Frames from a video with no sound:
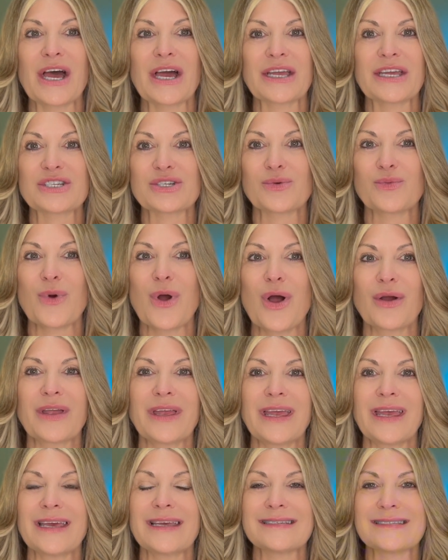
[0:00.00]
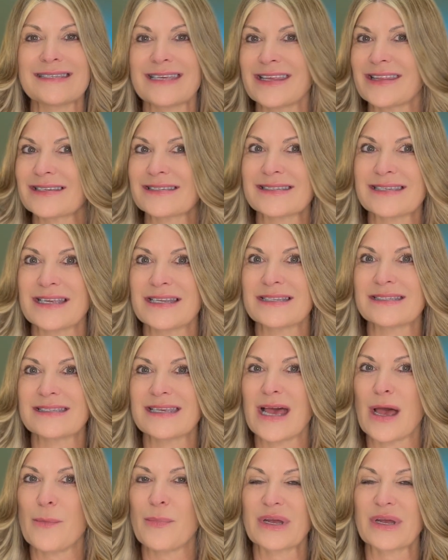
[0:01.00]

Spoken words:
get your walk in, see the sunset,